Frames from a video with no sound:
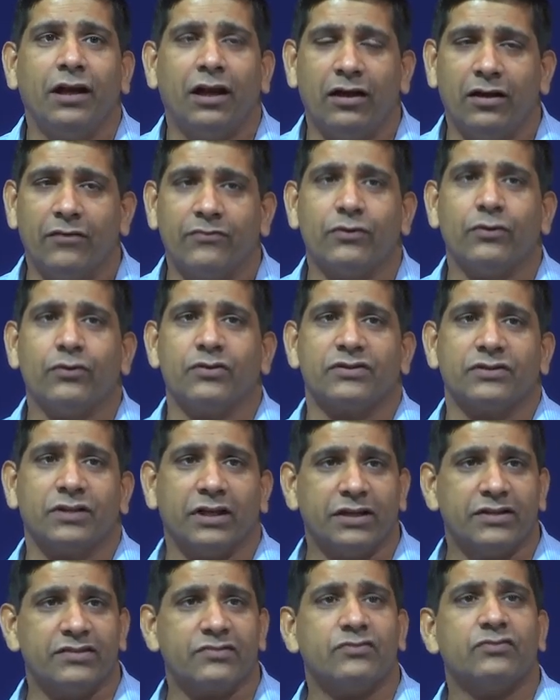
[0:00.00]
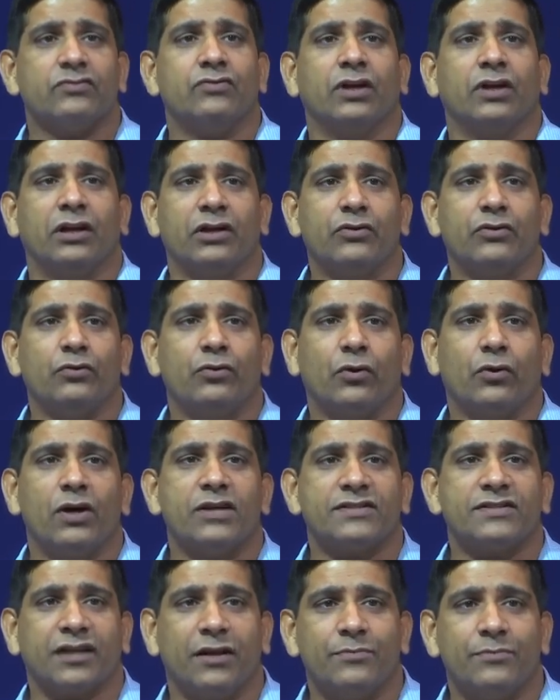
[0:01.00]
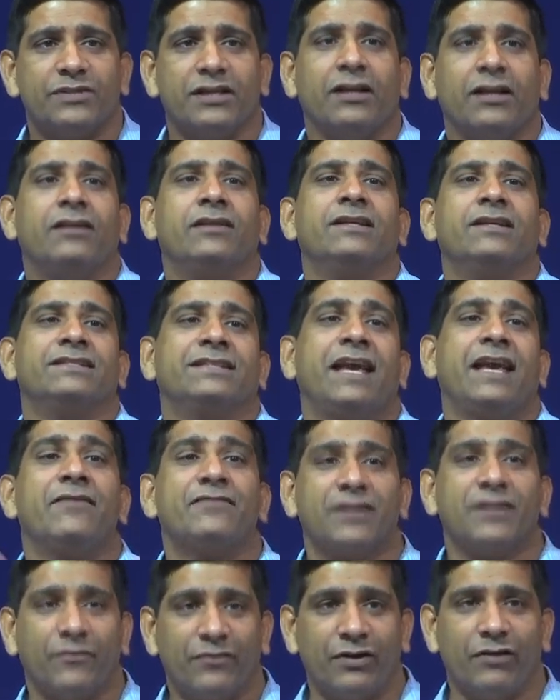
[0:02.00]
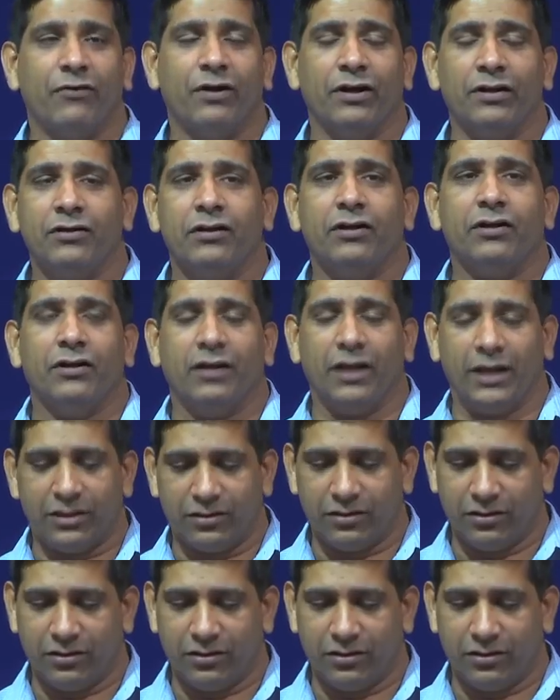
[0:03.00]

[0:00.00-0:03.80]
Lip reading: and of course that is the two toys comes in and they saves everyone, like